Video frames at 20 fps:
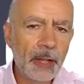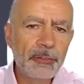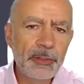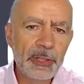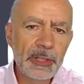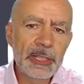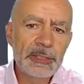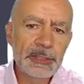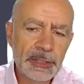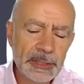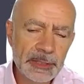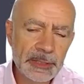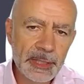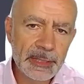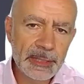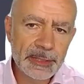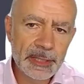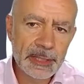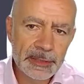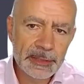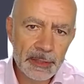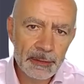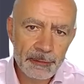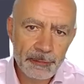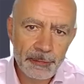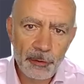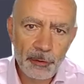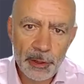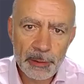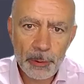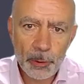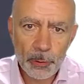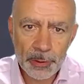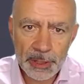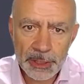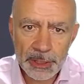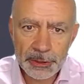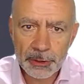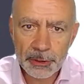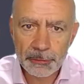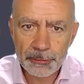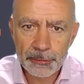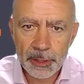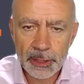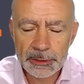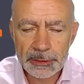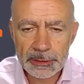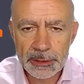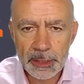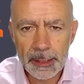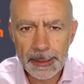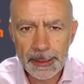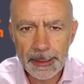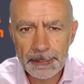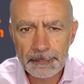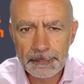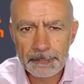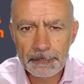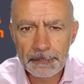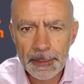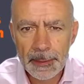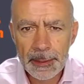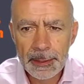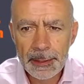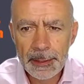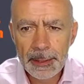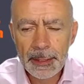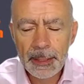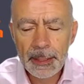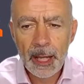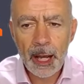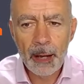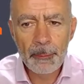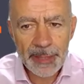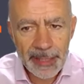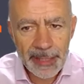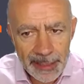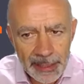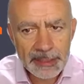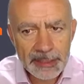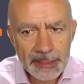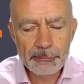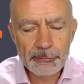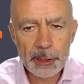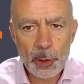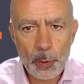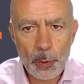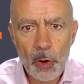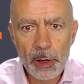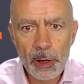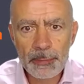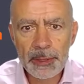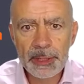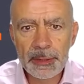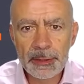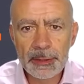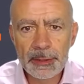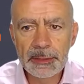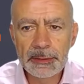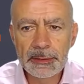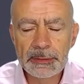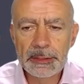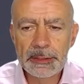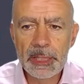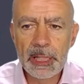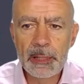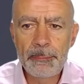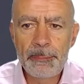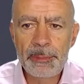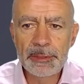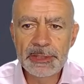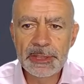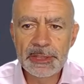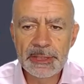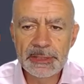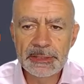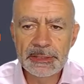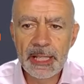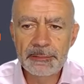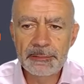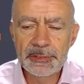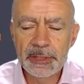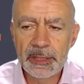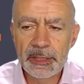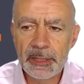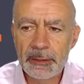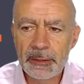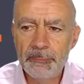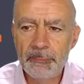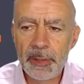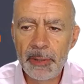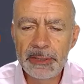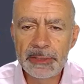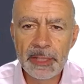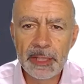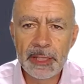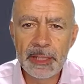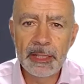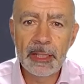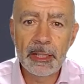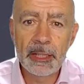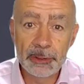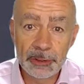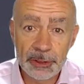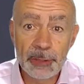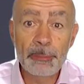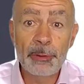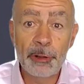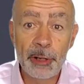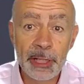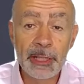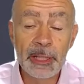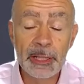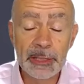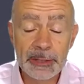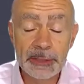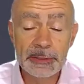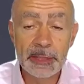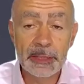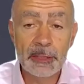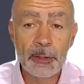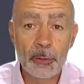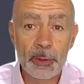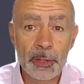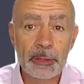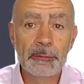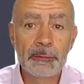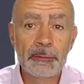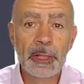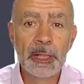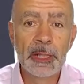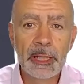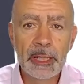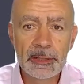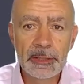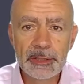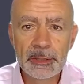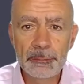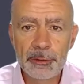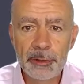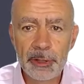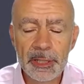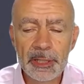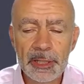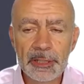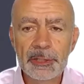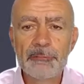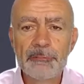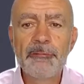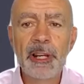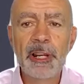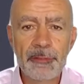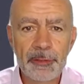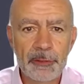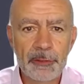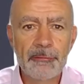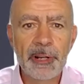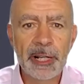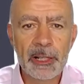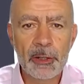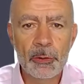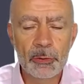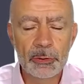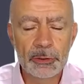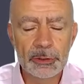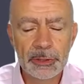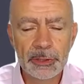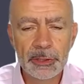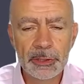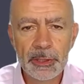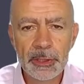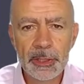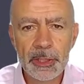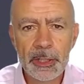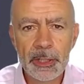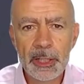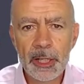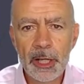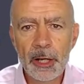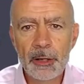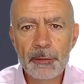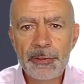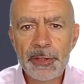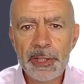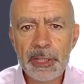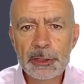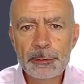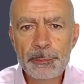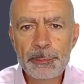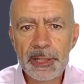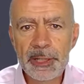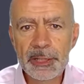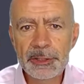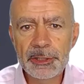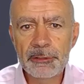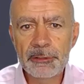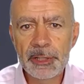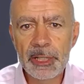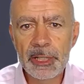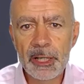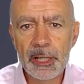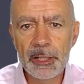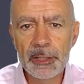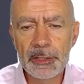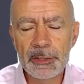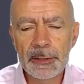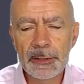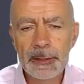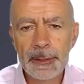think this is a very important issue for us. I mean, it is a requirement that businesses have to maintain contemporaneous, as they call it, contemporaneous and relevant records of the expenditure incurred.